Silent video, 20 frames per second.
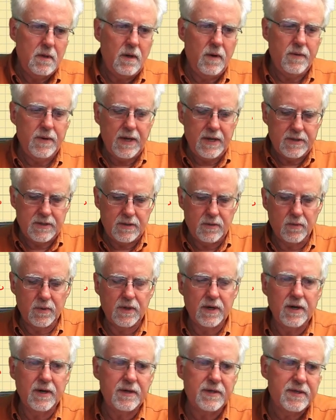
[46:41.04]
Okay, so
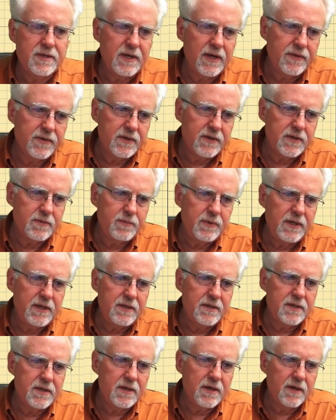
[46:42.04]
we're going to set the
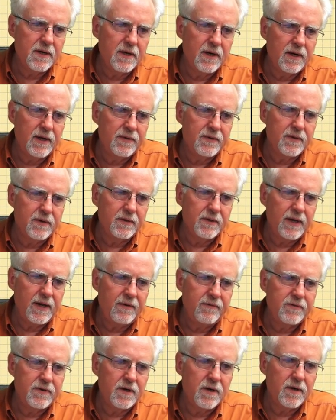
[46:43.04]
speeds here in the
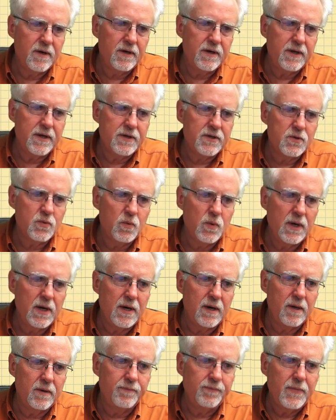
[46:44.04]
left turn as
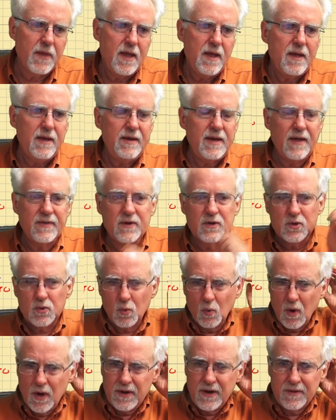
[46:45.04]
well. Now
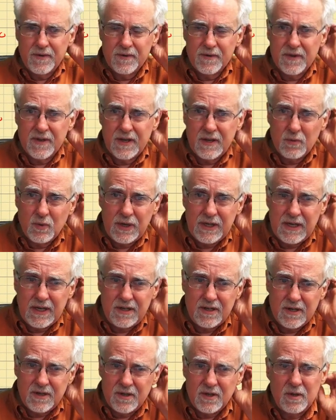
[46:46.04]
there's one other thing we
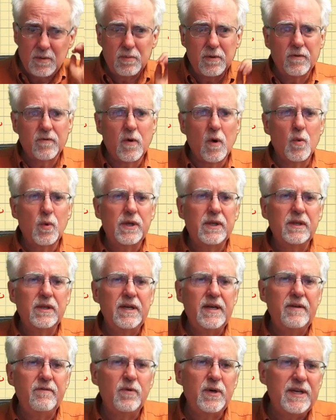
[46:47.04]
need to do before we
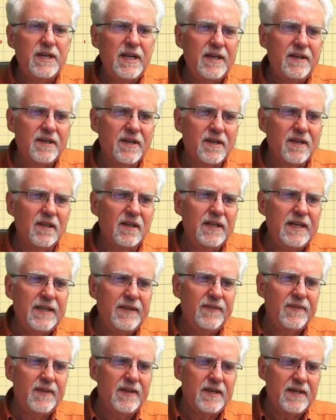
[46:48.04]
leave. We need to
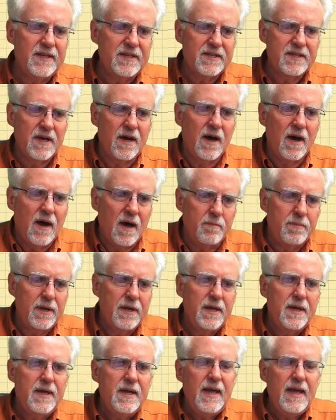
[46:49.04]
clean things up,
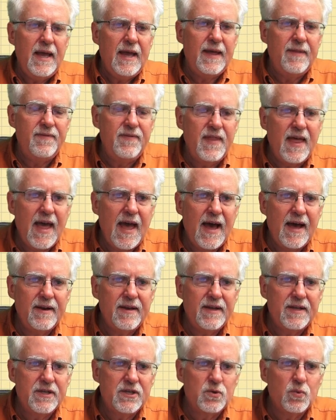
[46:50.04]
and
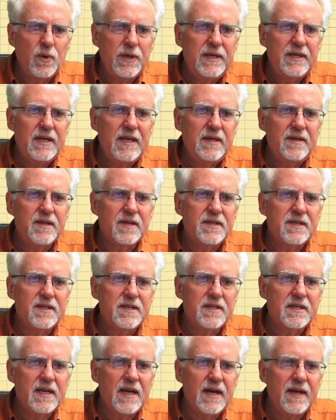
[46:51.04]
that is we need to
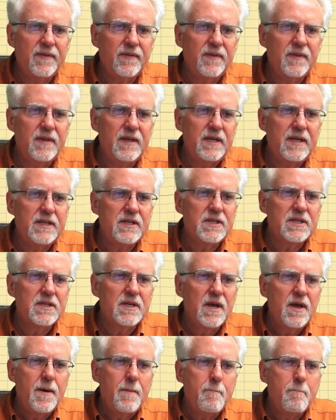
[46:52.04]
set
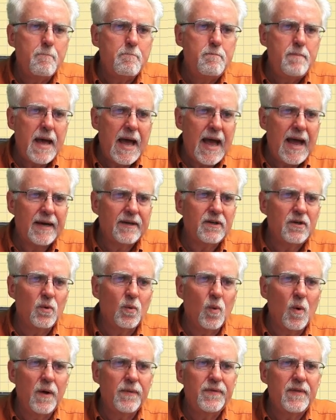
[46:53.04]
these back to
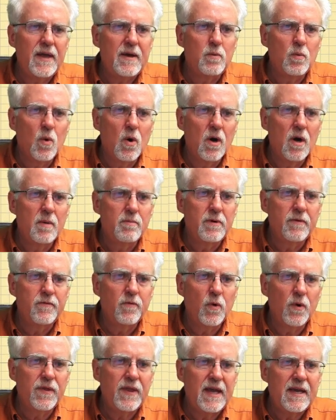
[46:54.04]
what they were
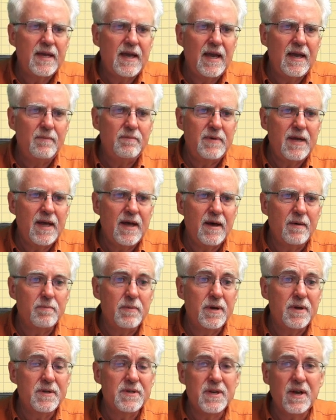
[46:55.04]
before they came down,
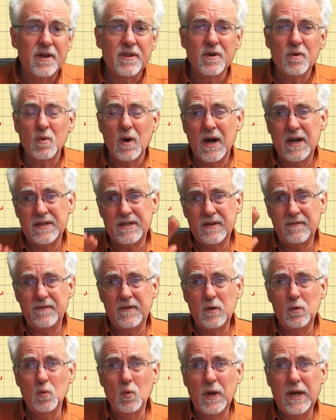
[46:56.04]
because otherwise
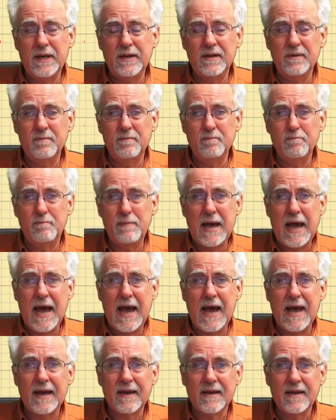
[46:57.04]
if you went
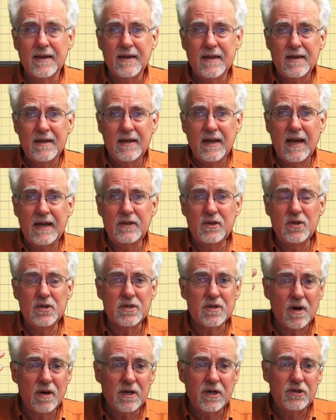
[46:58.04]
back and you
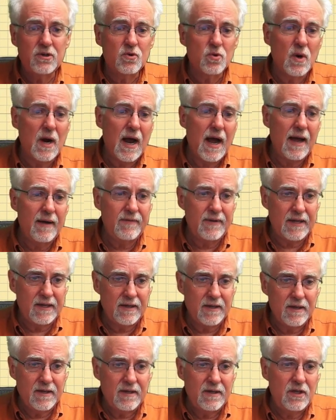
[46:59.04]
started
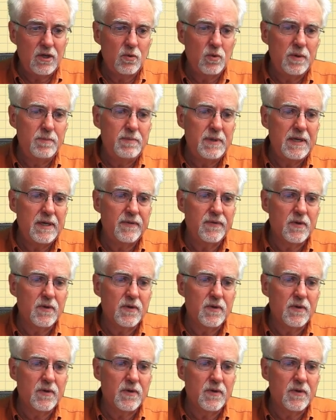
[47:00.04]
driving, you would be